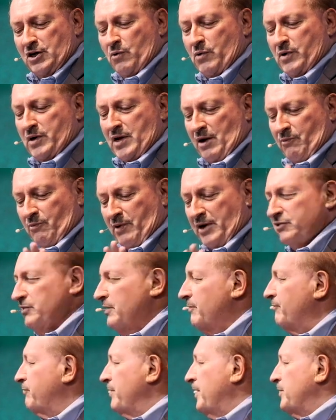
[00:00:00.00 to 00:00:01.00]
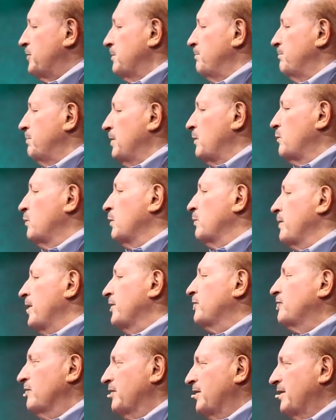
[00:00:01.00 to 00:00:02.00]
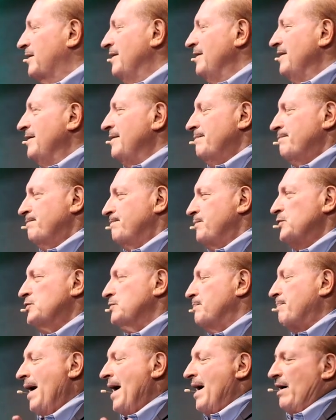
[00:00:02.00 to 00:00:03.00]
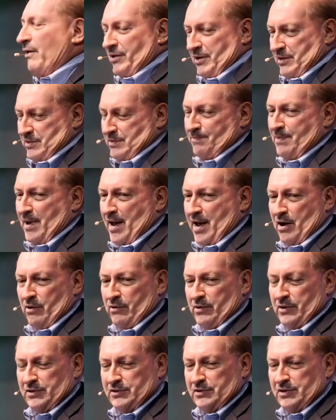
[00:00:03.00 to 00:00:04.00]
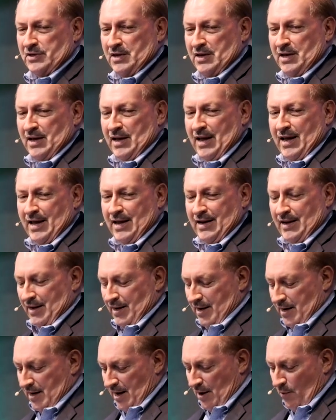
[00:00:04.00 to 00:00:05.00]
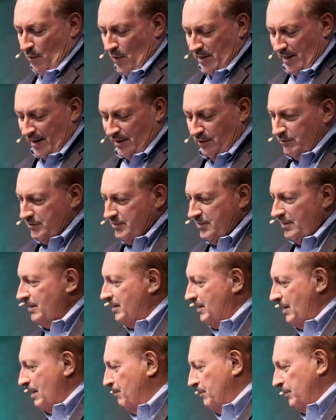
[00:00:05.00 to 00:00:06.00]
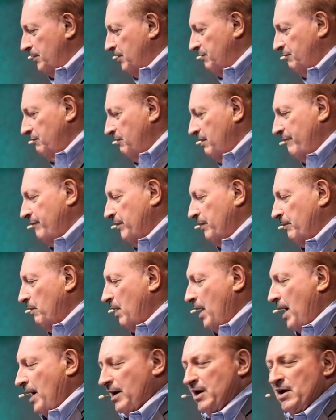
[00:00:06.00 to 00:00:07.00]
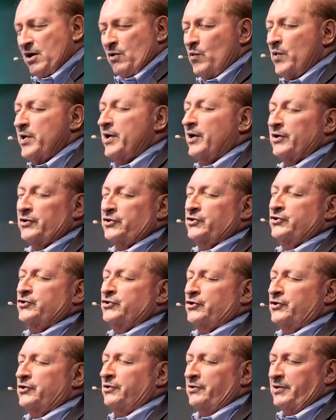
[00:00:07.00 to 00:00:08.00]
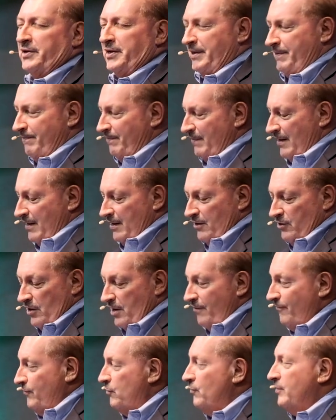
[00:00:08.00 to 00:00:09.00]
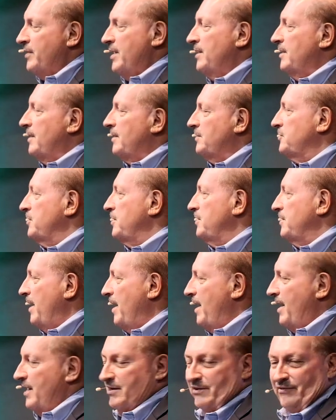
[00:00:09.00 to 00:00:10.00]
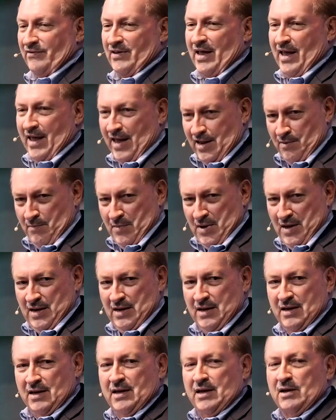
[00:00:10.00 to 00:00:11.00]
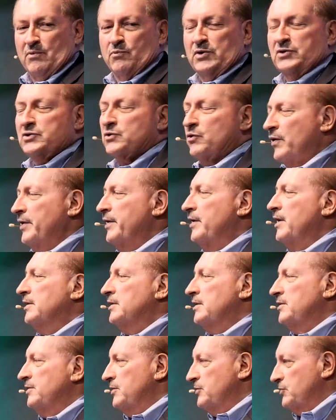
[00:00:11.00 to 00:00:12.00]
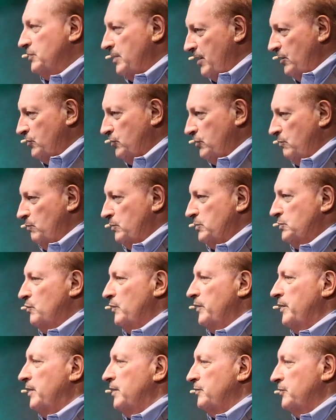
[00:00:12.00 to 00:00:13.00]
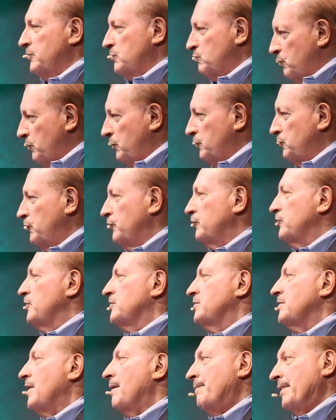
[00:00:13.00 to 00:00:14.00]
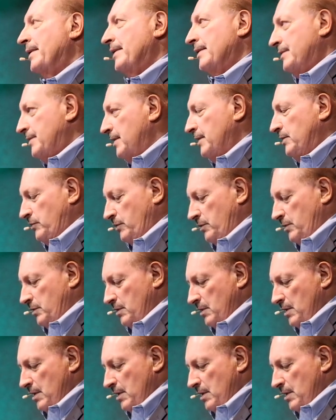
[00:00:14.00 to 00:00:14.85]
know we're not wrestling flesh and blood. We're wrestling principalities and powers. And while I don't see a demon under every rock, we are surely, if you cannot see the hand of the enemy in what's going on in this nation and what's going on in this world, you're just not paying attention.